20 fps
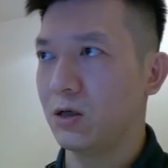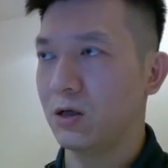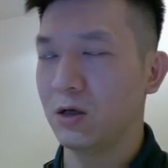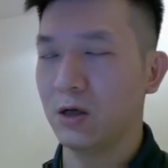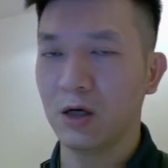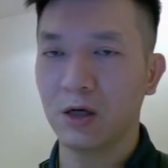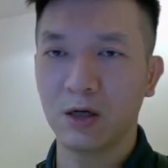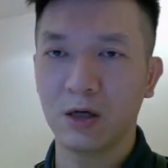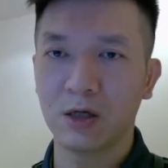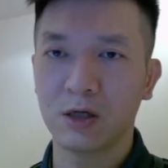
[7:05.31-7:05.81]

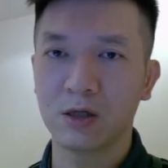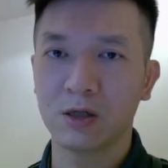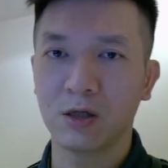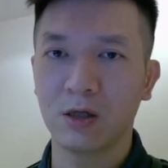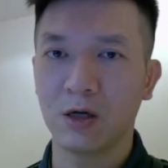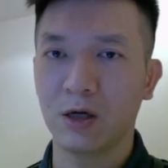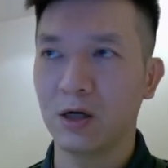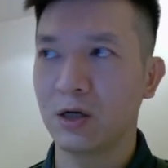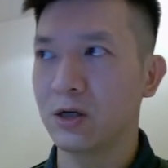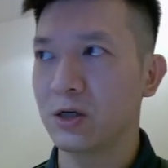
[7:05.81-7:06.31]
it
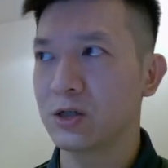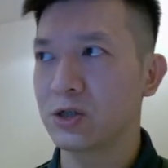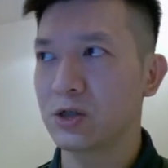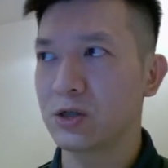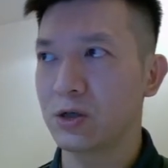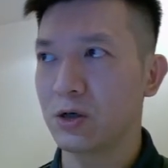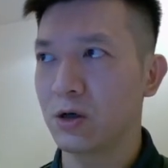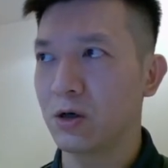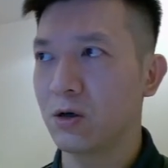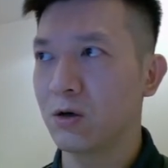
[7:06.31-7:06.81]
is
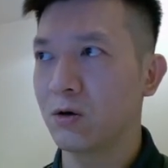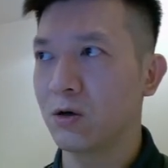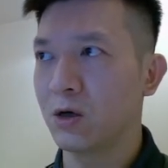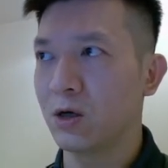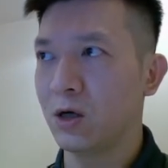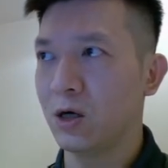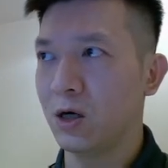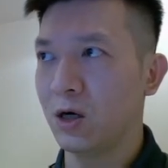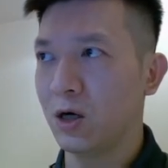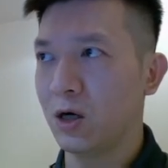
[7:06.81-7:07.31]
still
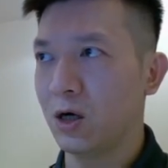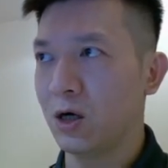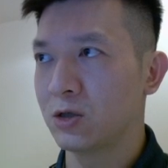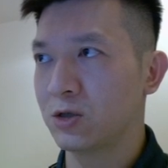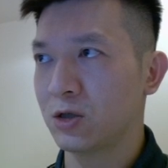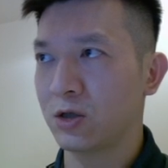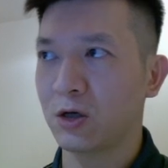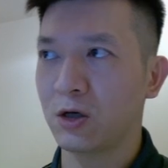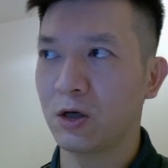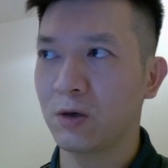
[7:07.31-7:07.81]
a
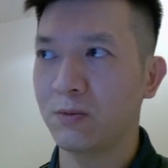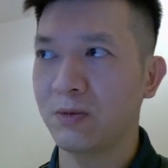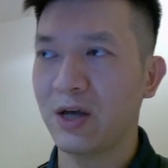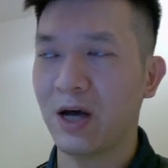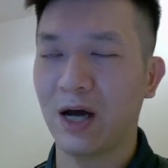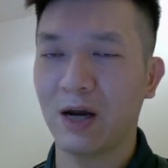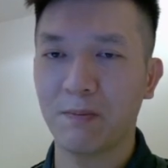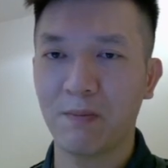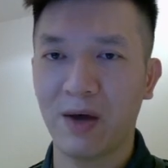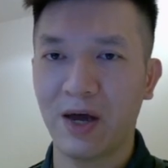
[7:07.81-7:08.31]
term
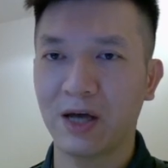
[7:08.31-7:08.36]
that